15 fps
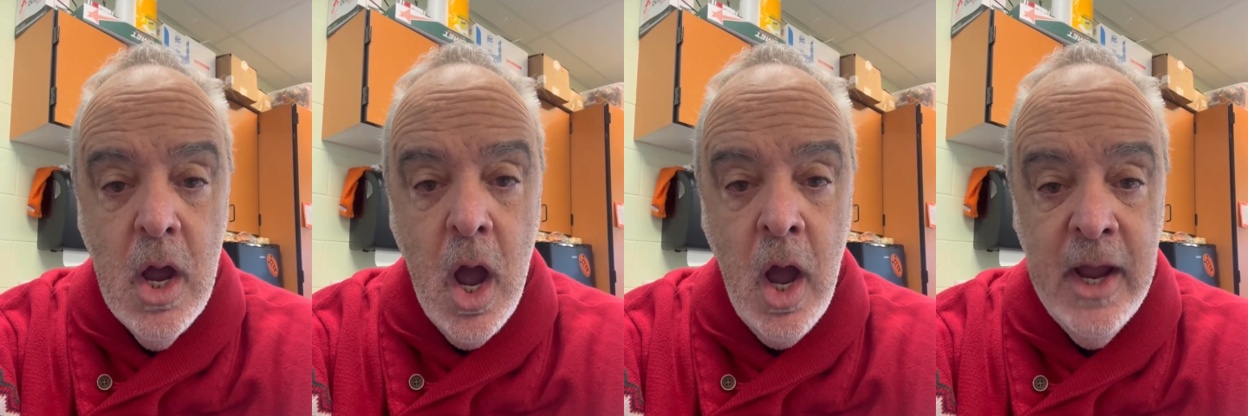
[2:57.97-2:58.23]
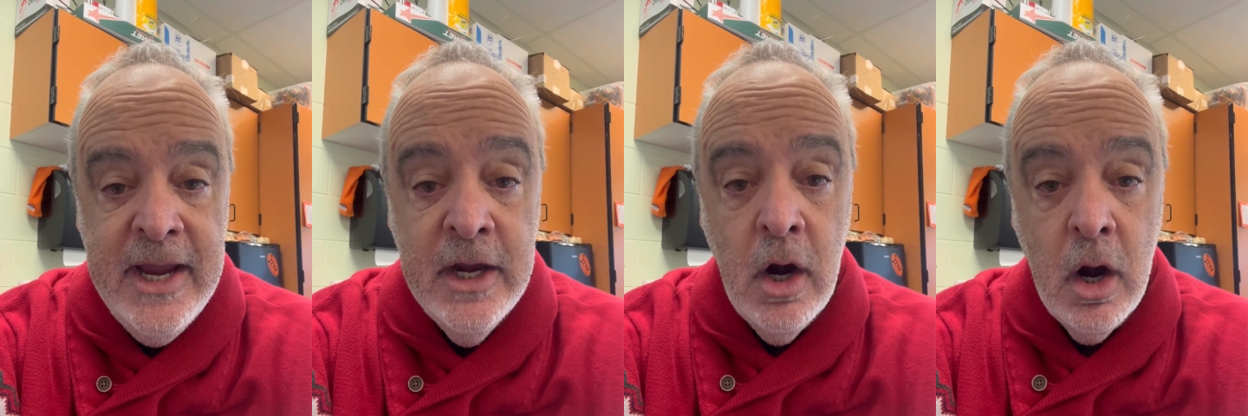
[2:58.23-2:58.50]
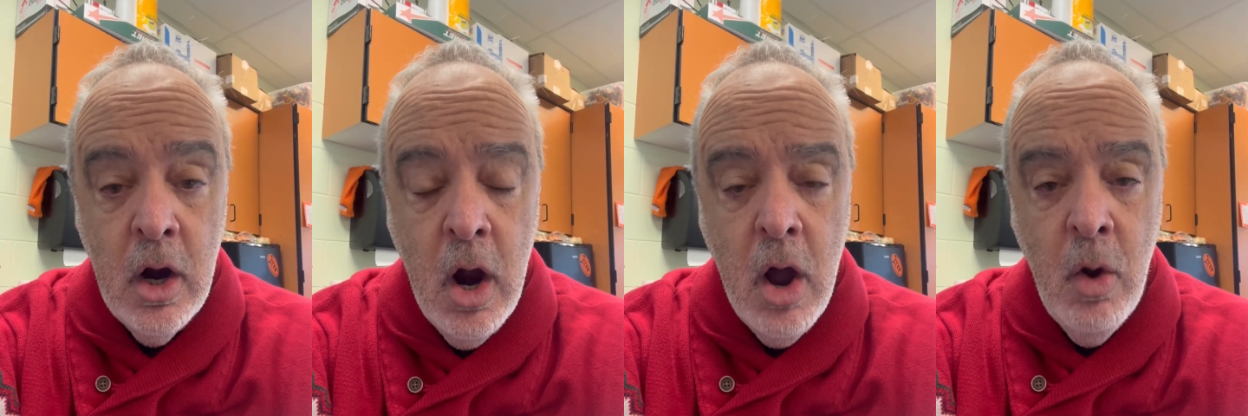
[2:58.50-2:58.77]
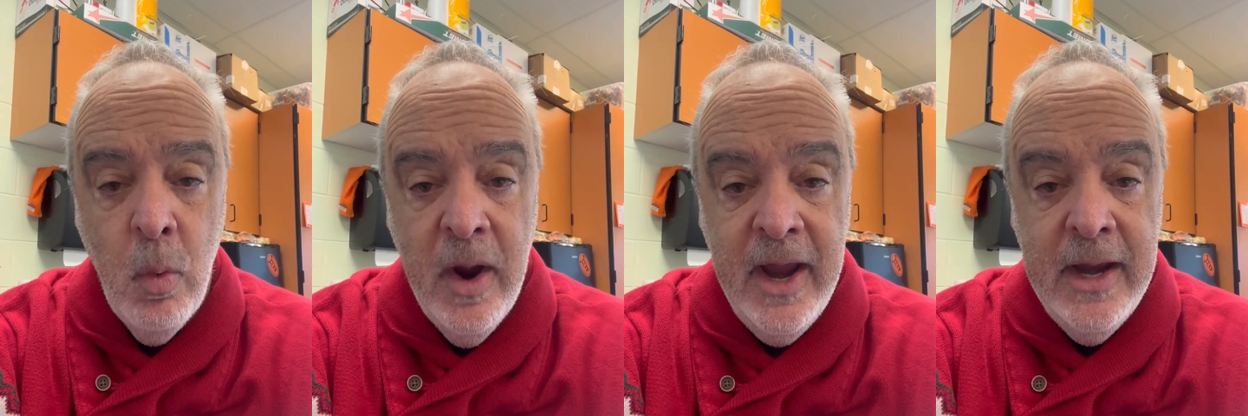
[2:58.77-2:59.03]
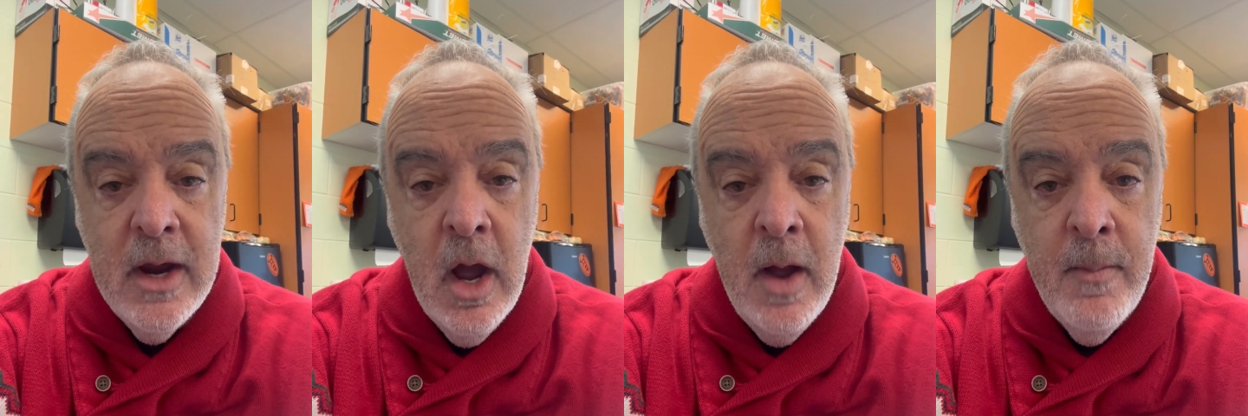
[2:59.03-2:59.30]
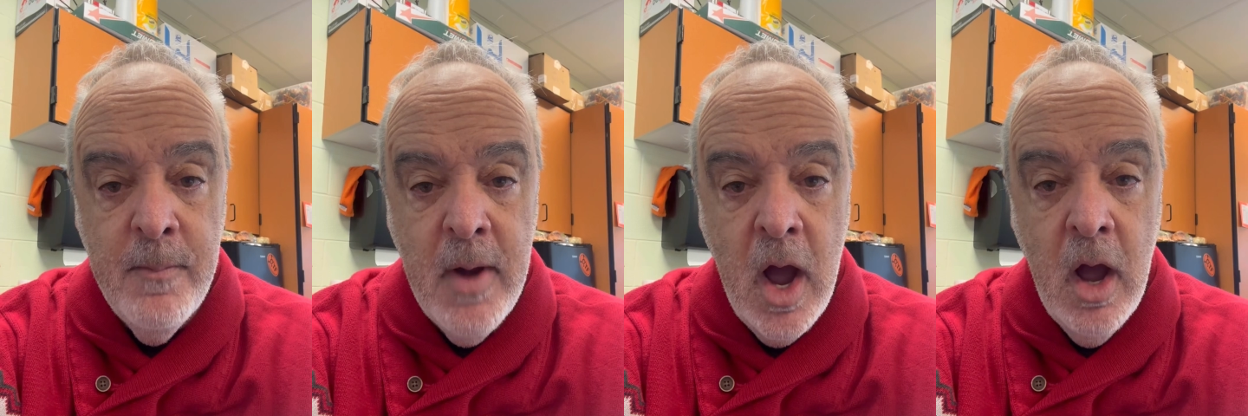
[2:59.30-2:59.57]
in our hallway.
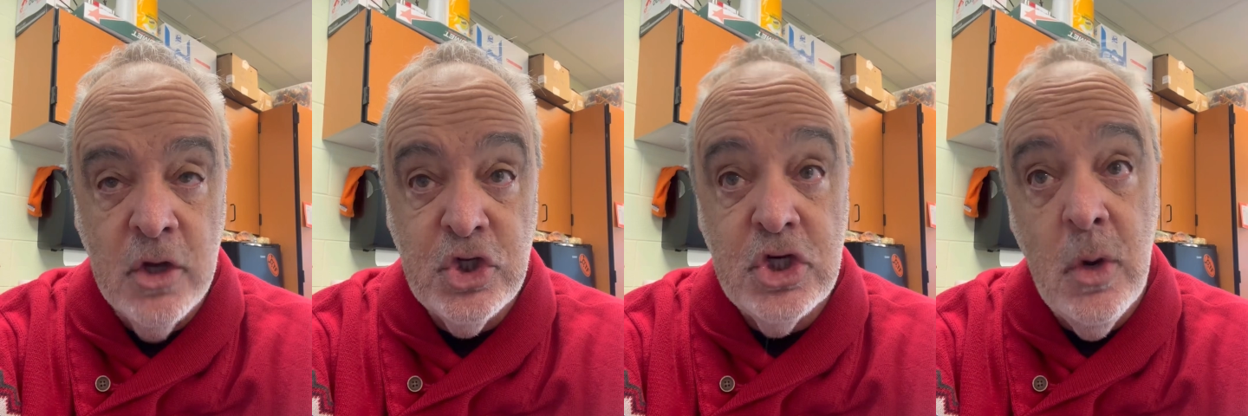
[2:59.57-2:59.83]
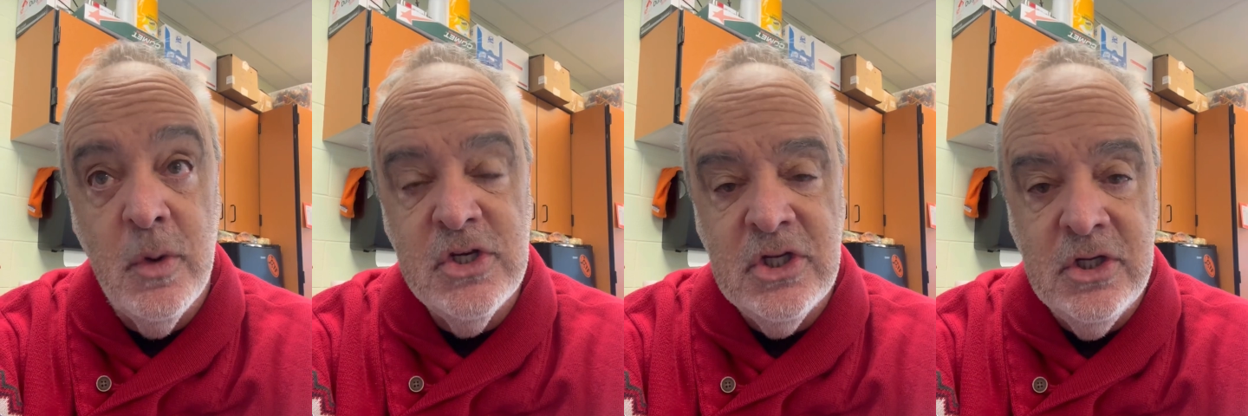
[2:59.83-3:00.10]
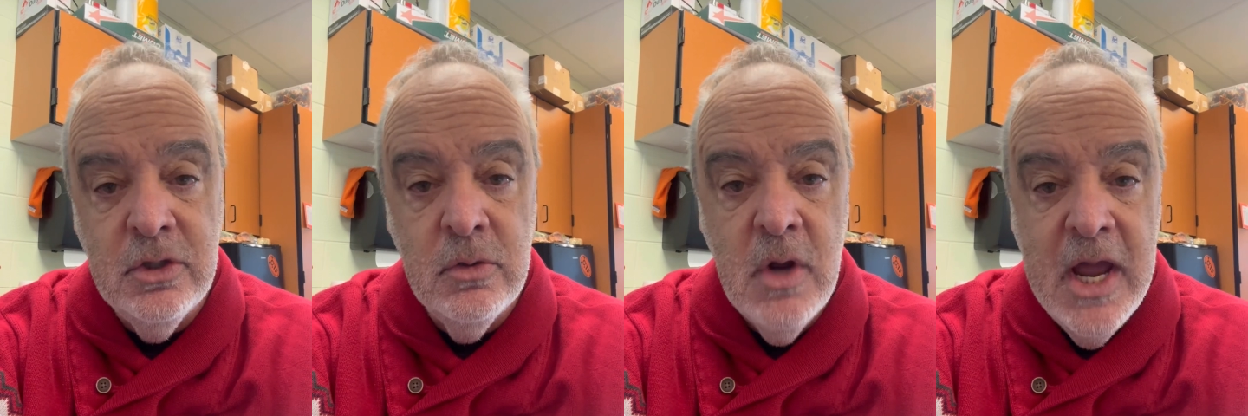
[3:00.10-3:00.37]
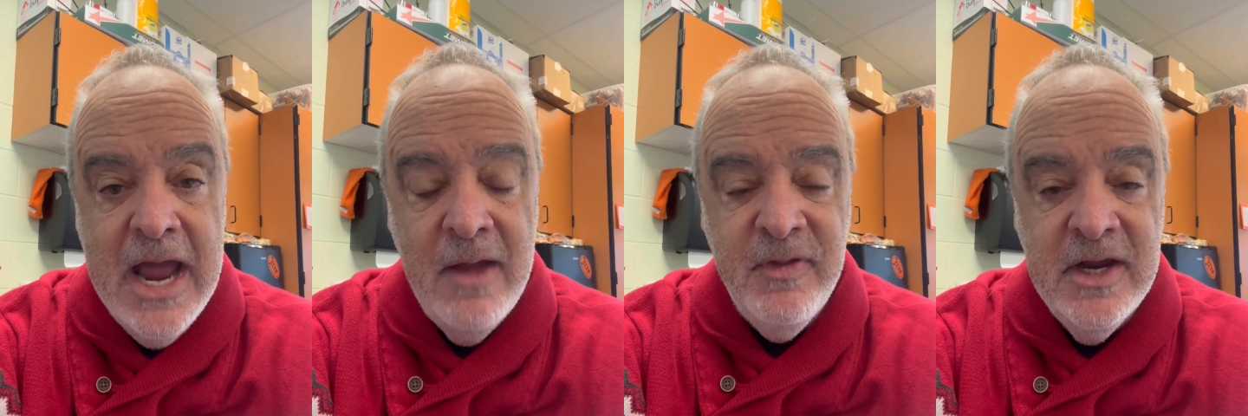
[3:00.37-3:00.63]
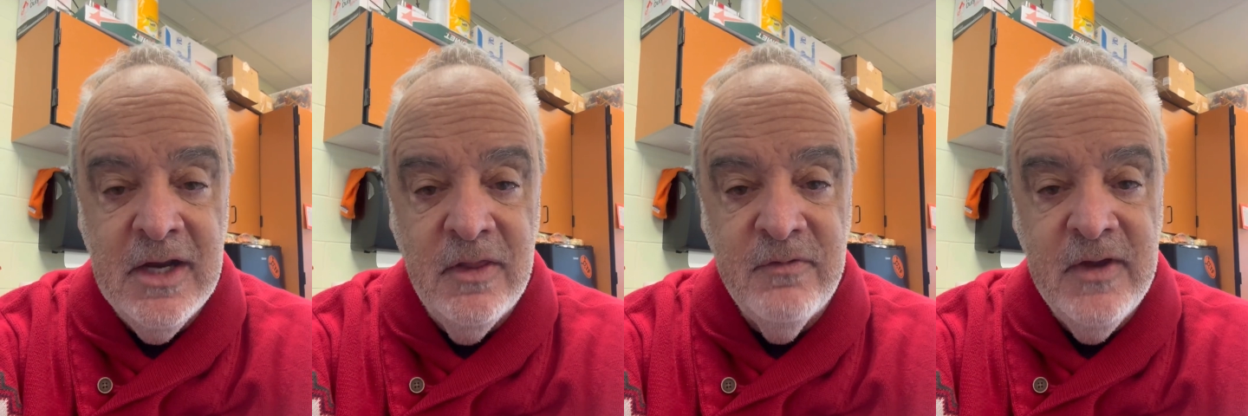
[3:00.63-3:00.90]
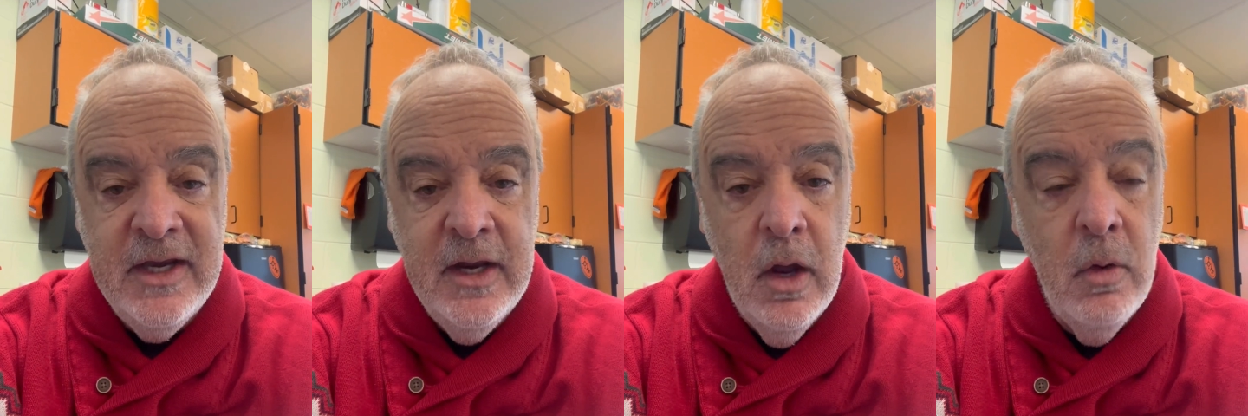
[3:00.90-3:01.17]
I'll show it to you at the end of the
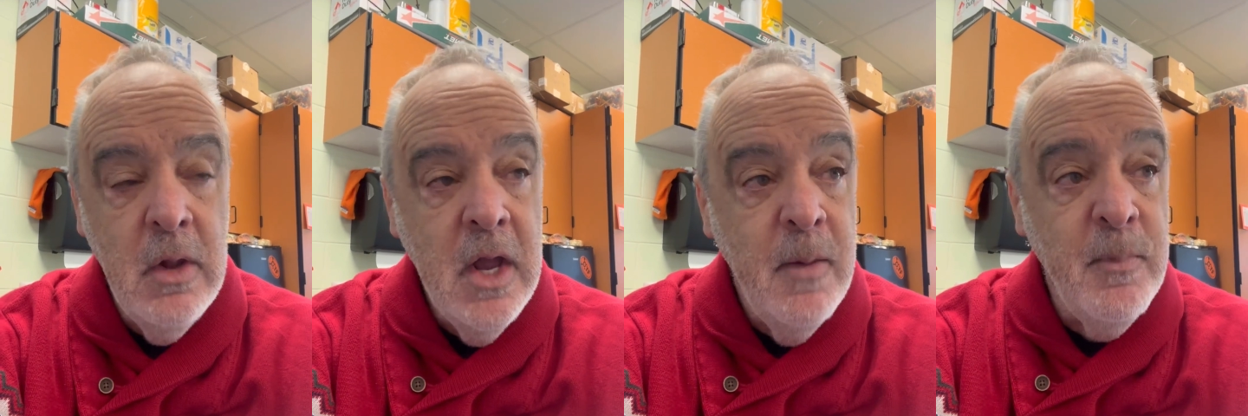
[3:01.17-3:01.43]
video,